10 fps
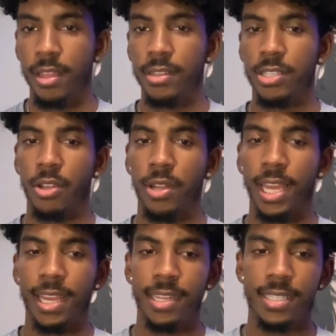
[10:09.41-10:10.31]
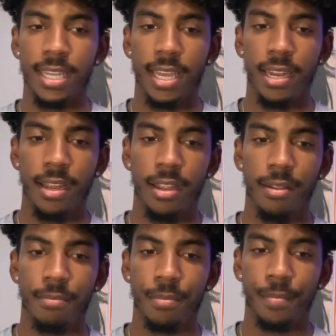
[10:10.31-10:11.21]
So like I said,
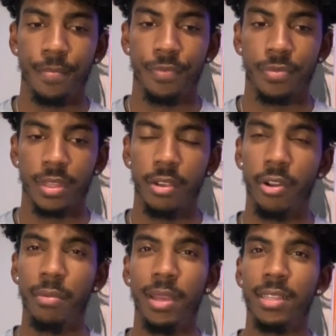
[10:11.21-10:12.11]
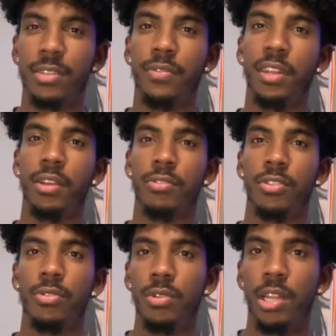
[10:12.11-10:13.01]
don't want to make this video
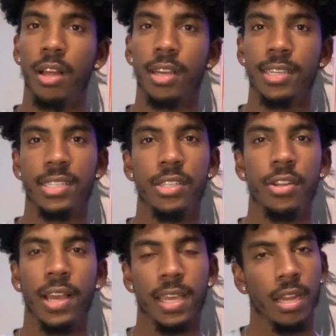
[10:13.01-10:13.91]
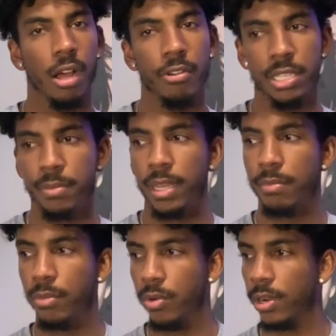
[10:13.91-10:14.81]
too long because, you know, I can always make
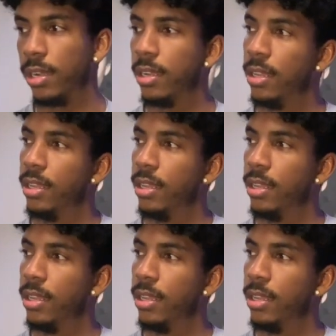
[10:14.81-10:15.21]
more.